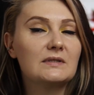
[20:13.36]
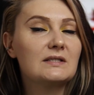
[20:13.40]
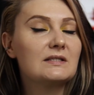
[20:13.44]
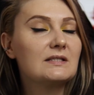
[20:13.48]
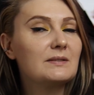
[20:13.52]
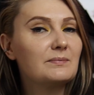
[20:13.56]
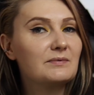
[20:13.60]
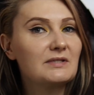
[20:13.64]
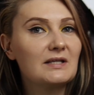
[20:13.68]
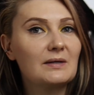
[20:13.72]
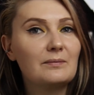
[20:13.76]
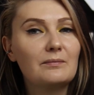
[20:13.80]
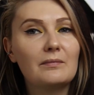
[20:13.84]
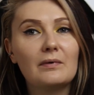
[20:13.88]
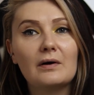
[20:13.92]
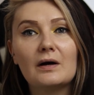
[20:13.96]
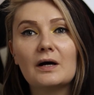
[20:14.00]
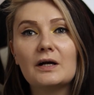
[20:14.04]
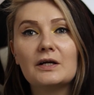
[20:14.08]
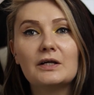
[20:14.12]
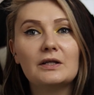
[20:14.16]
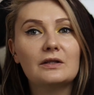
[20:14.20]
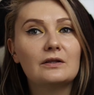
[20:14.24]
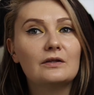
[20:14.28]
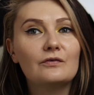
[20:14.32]

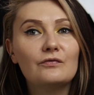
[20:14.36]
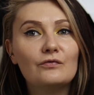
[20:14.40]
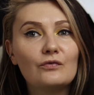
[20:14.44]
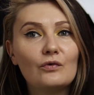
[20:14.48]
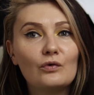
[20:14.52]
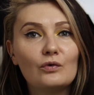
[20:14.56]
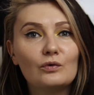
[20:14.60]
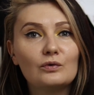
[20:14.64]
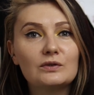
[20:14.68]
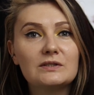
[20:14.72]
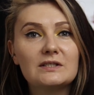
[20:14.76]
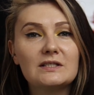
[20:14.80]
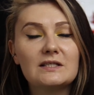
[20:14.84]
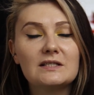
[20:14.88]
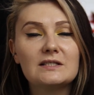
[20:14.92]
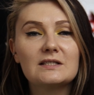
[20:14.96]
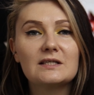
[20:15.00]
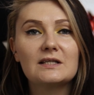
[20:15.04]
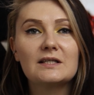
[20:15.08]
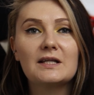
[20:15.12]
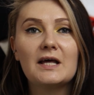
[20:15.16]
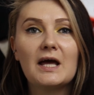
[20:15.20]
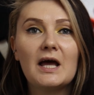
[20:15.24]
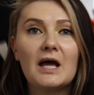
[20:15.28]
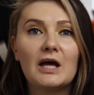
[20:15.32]
September, in the fall
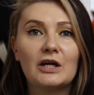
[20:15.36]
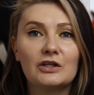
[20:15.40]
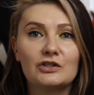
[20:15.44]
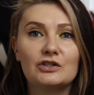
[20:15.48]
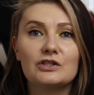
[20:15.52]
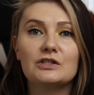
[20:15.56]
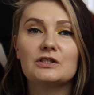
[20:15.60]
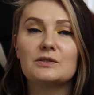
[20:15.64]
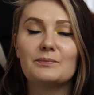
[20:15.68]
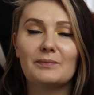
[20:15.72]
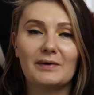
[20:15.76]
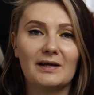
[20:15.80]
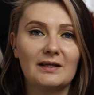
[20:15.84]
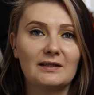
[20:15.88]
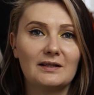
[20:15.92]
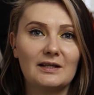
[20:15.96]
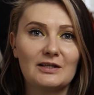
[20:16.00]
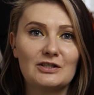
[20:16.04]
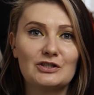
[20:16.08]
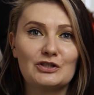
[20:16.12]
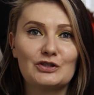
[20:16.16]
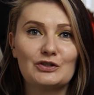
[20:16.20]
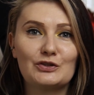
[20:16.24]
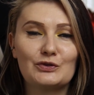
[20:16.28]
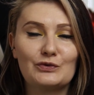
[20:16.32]
season, just pay
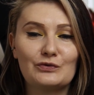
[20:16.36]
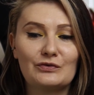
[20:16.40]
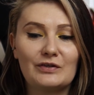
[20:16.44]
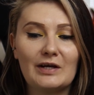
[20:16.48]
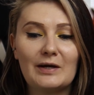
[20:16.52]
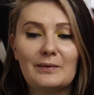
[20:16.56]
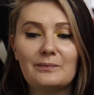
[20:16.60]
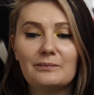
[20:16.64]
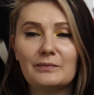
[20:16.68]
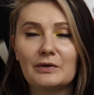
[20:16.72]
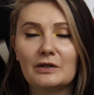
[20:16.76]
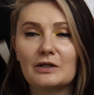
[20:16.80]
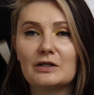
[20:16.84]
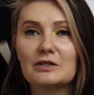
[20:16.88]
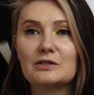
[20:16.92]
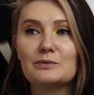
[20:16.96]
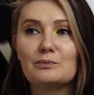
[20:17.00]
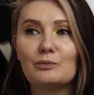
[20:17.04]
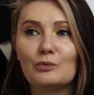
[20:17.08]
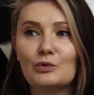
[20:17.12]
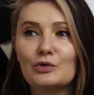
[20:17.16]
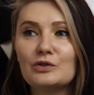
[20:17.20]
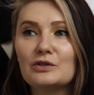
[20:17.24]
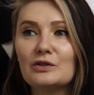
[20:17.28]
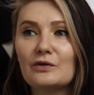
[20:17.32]
attention to them, because
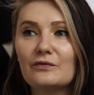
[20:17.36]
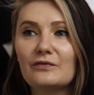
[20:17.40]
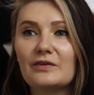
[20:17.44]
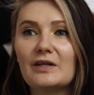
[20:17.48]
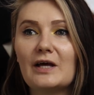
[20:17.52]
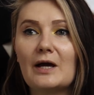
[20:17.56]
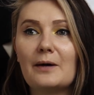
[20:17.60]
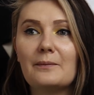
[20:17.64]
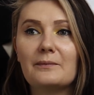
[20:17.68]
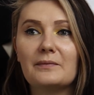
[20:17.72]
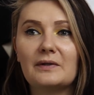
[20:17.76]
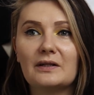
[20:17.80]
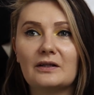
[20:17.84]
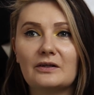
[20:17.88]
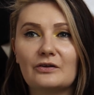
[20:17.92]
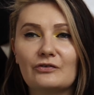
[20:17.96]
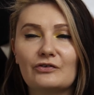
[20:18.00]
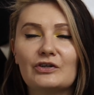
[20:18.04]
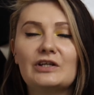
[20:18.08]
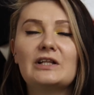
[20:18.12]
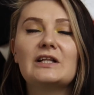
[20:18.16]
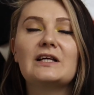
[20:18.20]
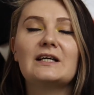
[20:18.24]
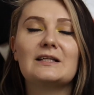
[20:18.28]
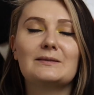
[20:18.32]
most of them are
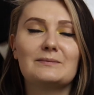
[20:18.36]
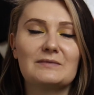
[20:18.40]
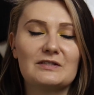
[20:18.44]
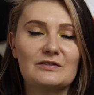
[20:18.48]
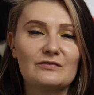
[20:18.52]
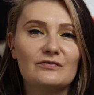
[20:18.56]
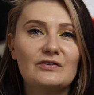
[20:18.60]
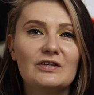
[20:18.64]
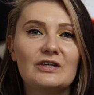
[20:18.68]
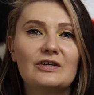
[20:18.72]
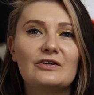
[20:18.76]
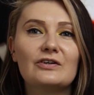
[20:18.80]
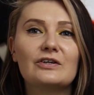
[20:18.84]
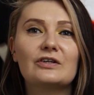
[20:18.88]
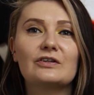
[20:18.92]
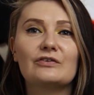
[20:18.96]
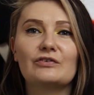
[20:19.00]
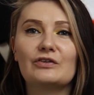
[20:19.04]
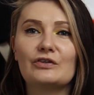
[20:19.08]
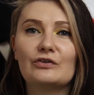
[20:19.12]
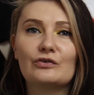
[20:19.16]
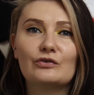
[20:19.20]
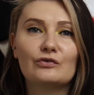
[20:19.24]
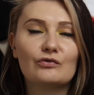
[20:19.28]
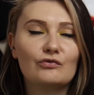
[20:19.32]
really atmospheric,
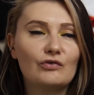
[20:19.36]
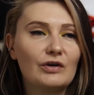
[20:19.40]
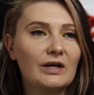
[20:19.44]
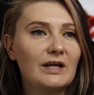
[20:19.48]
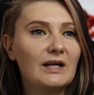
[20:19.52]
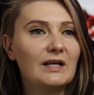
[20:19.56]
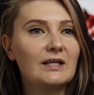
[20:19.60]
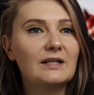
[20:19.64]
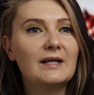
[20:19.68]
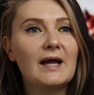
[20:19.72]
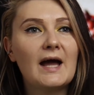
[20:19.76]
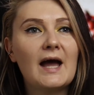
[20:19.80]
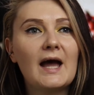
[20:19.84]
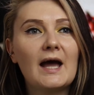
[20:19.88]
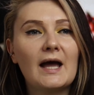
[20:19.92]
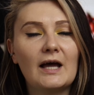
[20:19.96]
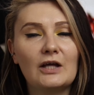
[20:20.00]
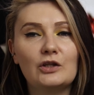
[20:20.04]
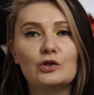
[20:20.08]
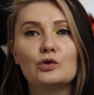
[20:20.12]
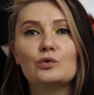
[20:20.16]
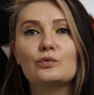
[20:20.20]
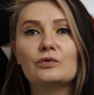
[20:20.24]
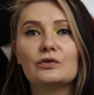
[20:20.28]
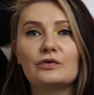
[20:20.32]
really great,
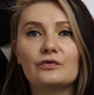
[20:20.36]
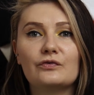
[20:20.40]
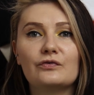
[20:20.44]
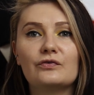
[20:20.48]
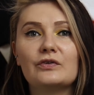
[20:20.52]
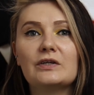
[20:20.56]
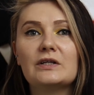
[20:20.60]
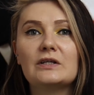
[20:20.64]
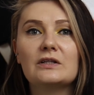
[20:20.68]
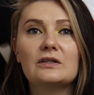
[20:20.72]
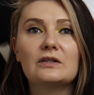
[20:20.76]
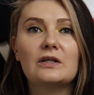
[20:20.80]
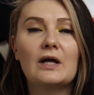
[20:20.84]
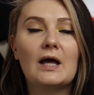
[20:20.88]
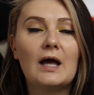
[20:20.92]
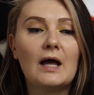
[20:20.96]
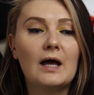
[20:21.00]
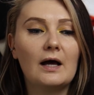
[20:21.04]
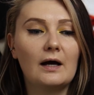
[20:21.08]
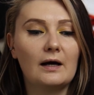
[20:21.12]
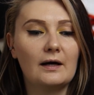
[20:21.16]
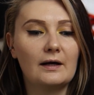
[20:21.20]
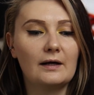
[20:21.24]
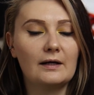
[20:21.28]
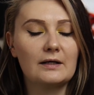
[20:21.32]
and you will feel
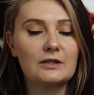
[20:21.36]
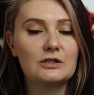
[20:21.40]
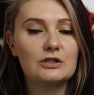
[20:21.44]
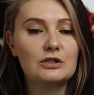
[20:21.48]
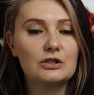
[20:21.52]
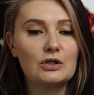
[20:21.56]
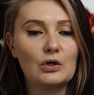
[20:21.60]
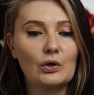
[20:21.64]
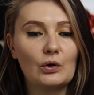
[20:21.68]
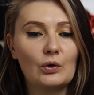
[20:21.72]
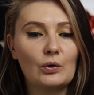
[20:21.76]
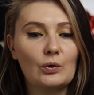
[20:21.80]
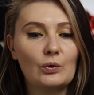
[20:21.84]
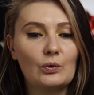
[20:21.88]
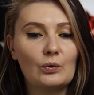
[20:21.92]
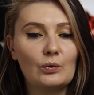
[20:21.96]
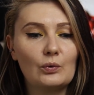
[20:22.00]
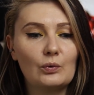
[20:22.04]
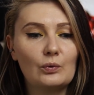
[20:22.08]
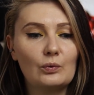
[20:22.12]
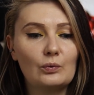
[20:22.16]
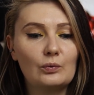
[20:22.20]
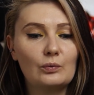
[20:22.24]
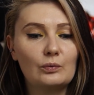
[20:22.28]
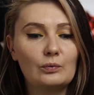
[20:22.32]

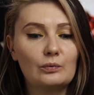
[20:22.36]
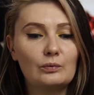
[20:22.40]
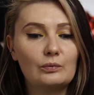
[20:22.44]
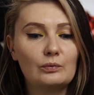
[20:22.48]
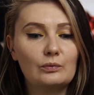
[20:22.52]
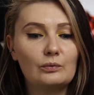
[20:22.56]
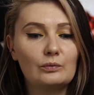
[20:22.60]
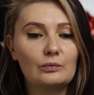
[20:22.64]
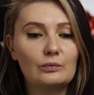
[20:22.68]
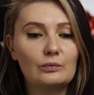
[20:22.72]
so